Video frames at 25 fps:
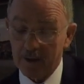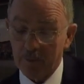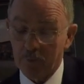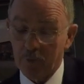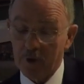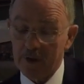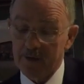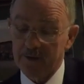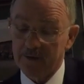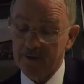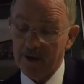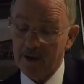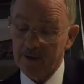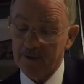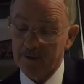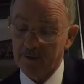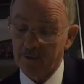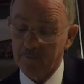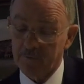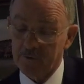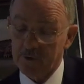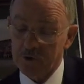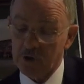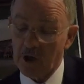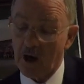Princess
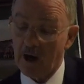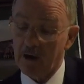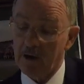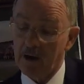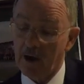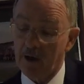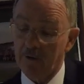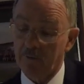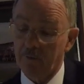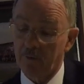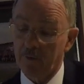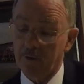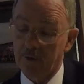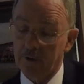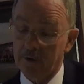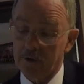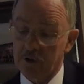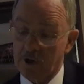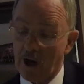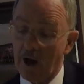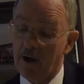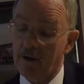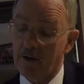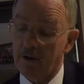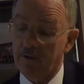of Charlotte
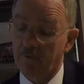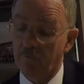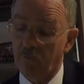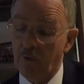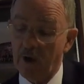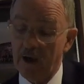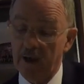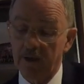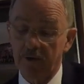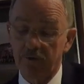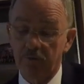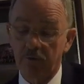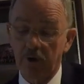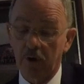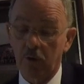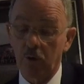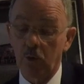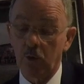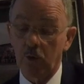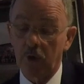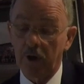of Wales Dragoon